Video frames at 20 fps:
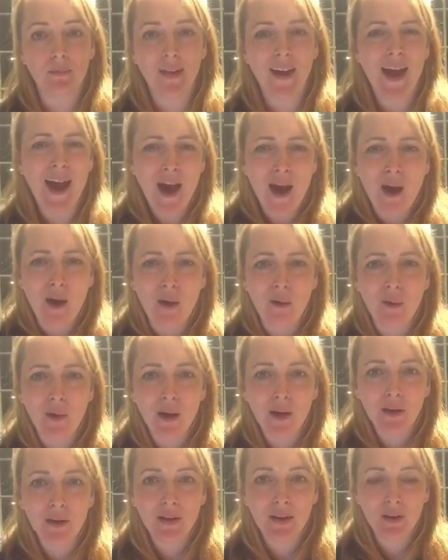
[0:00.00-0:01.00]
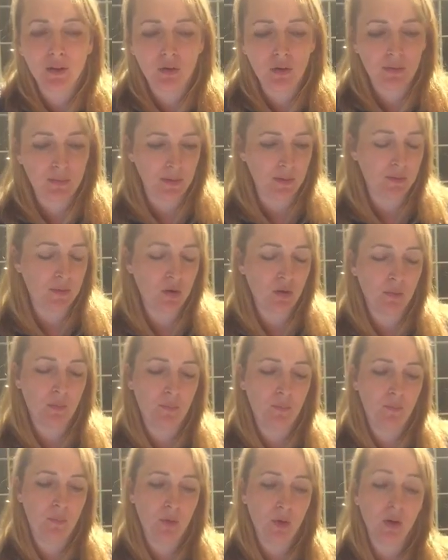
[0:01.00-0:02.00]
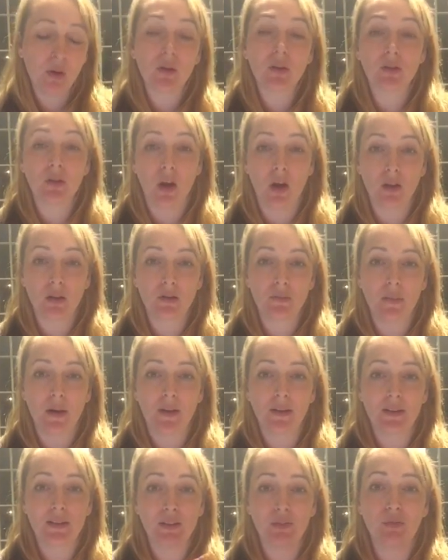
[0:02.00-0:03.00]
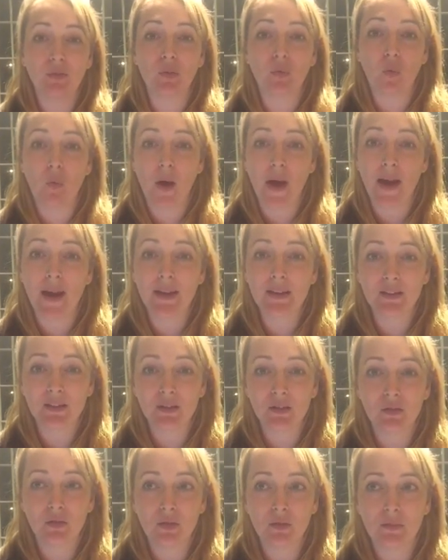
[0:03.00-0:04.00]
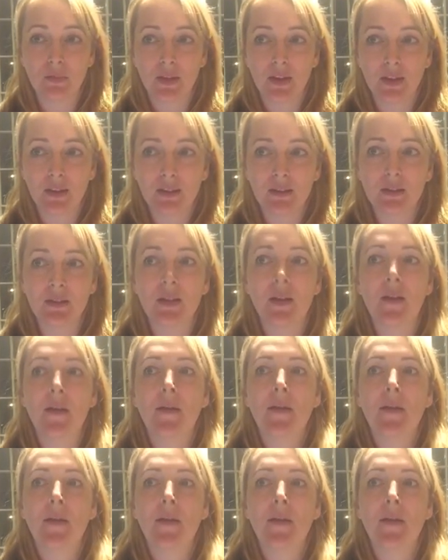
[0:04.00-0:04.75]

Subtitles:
How can I group them? Your book talks about different ways to group things.